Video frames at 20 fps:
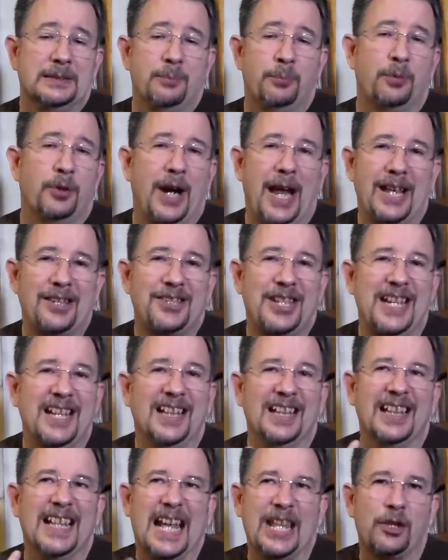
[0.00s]
brassy,
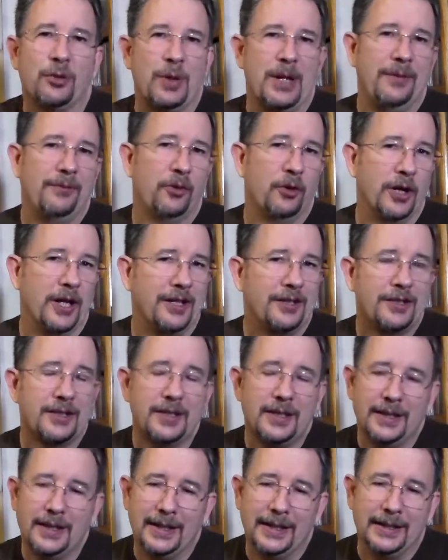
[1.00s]
leathery
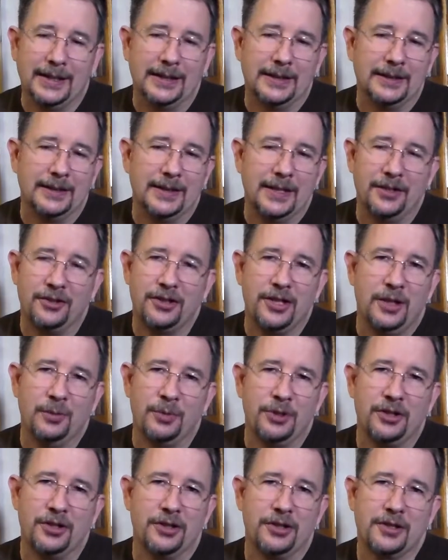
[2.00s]
voice. It
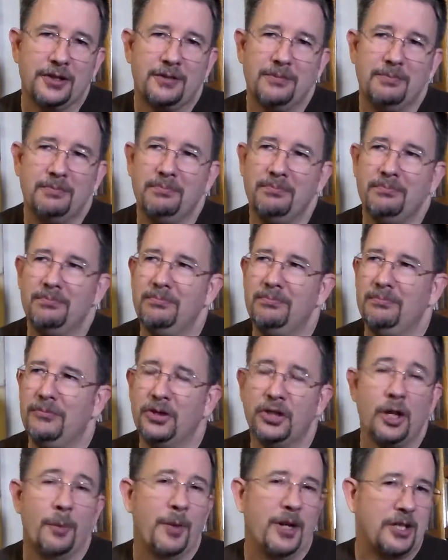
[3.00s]
was just
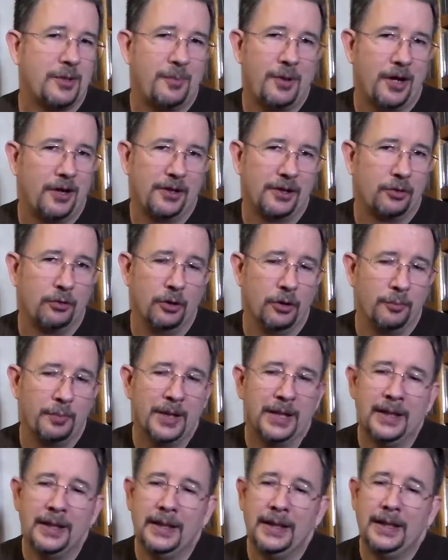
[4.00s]
so much a part of the group.
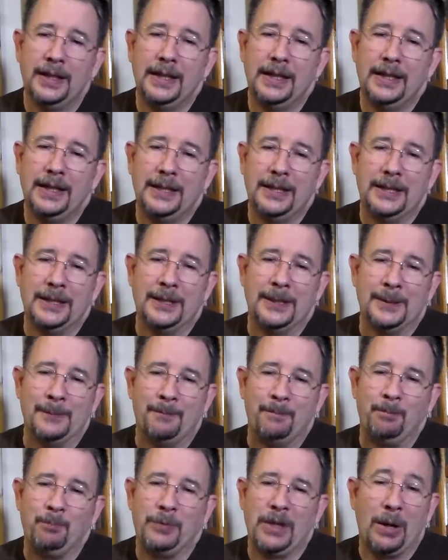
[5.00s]

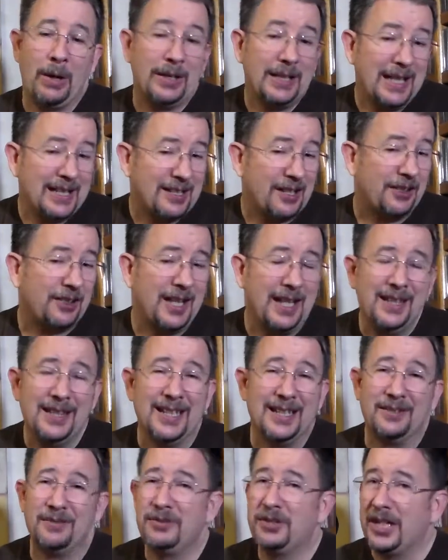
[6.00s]
Now, I'd like to think
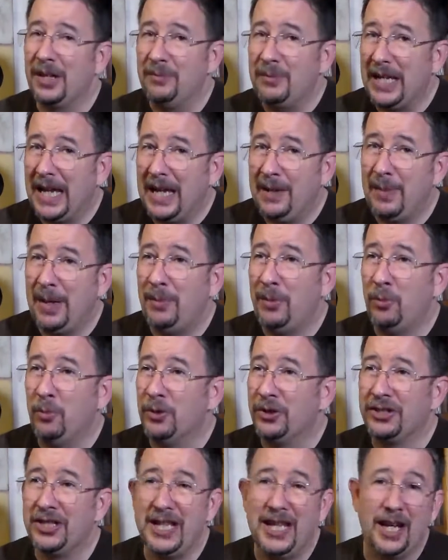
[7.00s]
that someday maybe
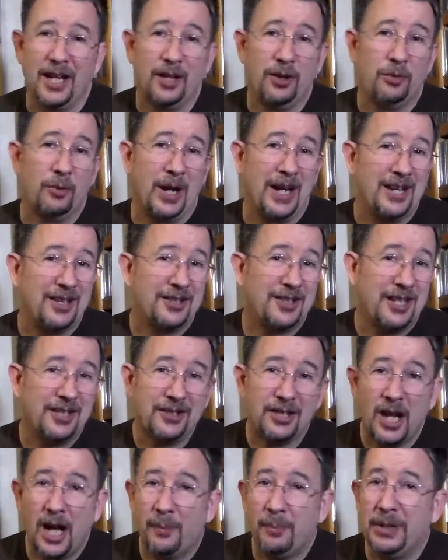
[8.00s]
we'll see a greatest
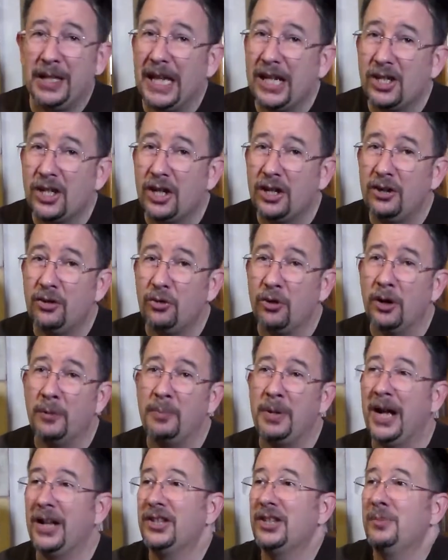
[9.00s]
hits compilation, or
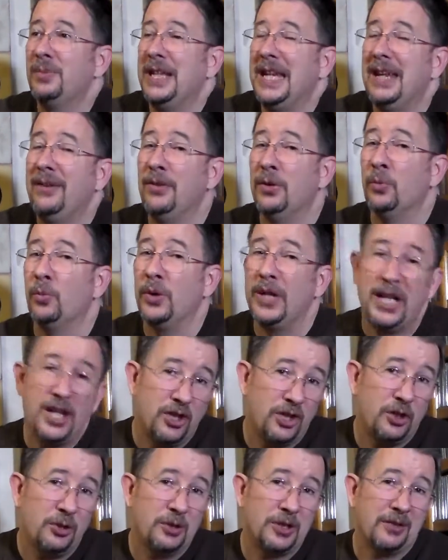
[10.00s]
possibly even
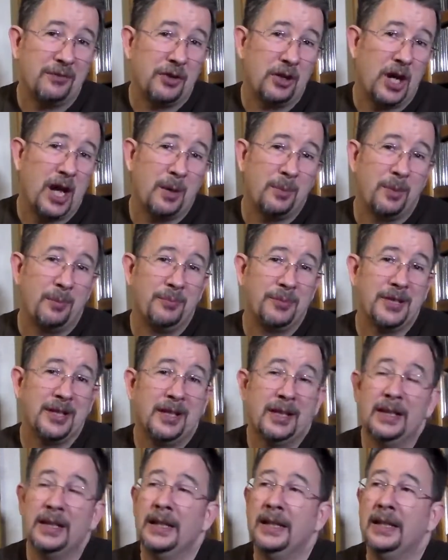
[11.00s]
reissues of their albums,